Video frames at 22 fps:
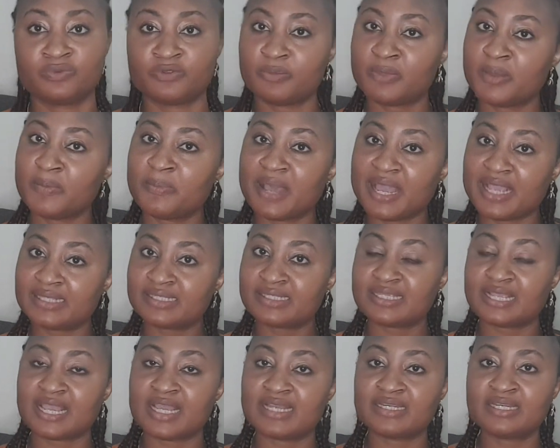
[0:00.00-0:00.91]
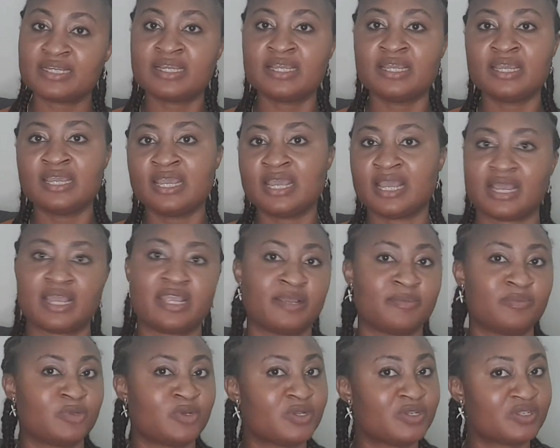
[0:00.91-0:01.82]
Remember, I said I
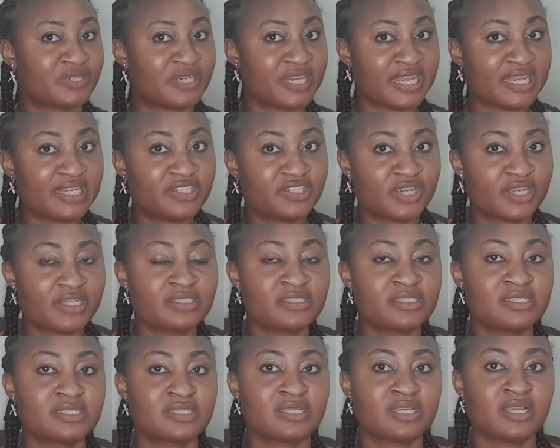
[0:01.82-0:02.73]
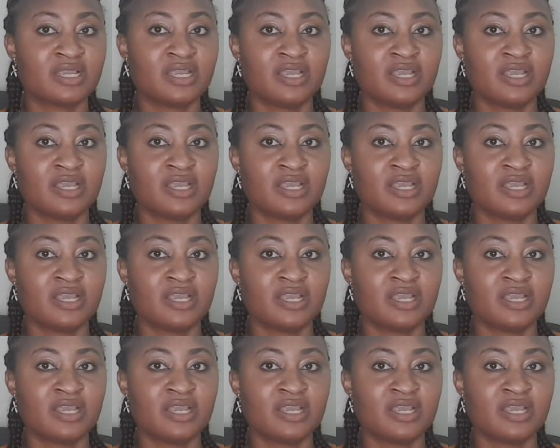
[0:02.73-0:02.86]
am not an agent.